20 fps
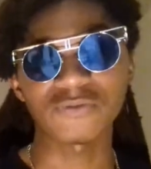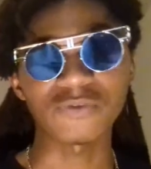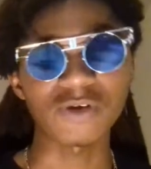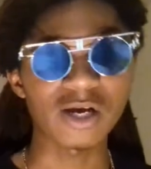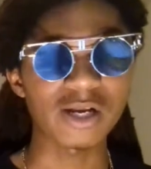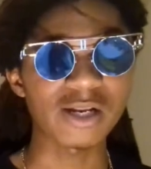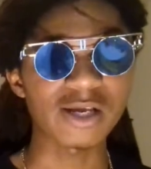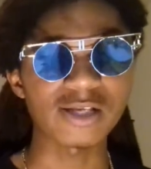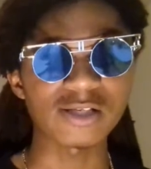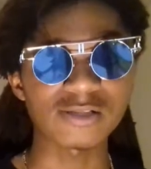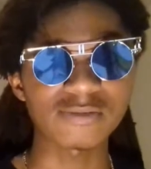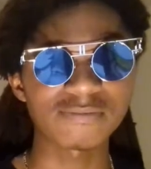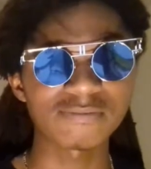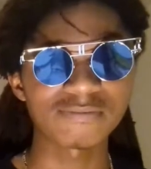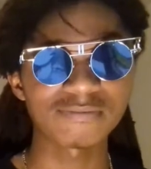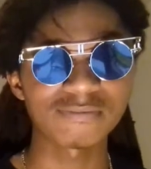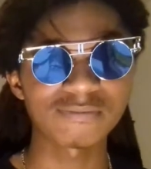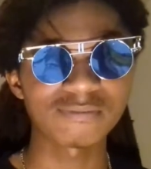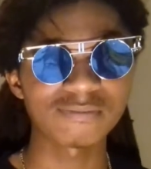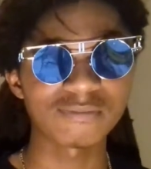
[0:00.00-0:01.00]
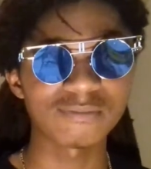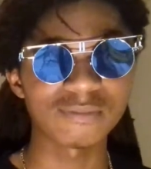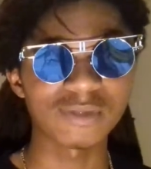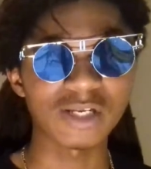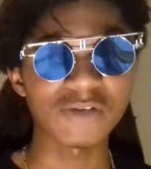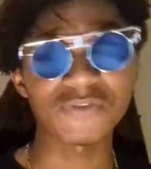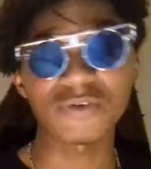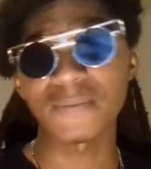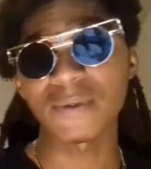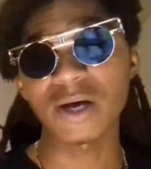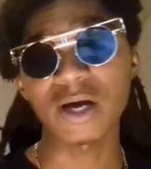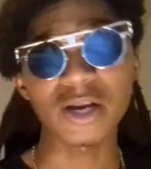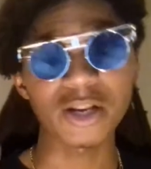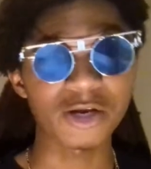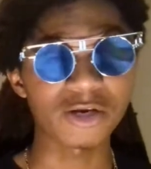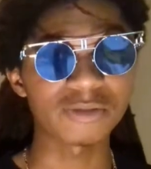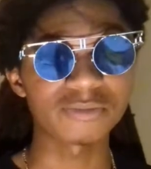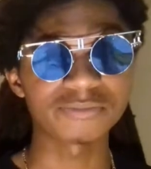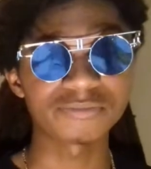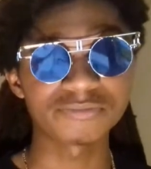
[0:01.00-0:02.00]
on Fridays. And I'm finna be out
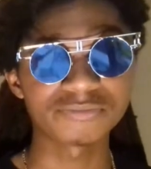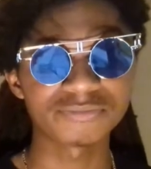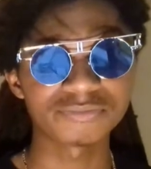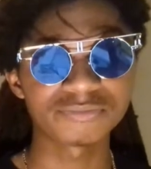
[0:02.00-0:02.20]
of here.